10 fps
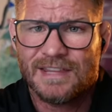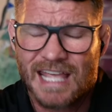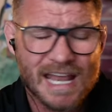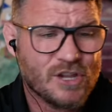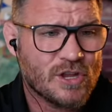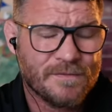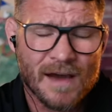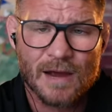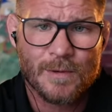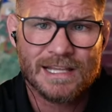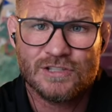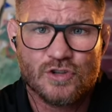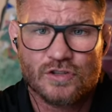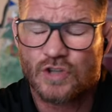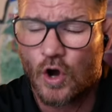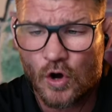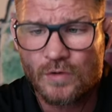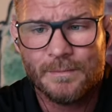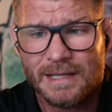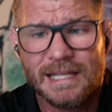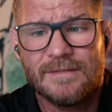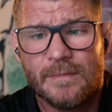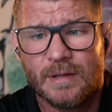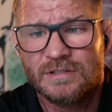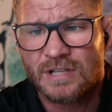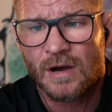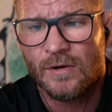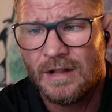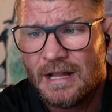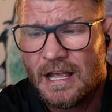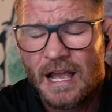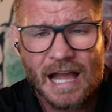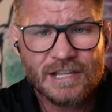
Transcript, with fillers: The energy fight week is just unbelievable. So, and you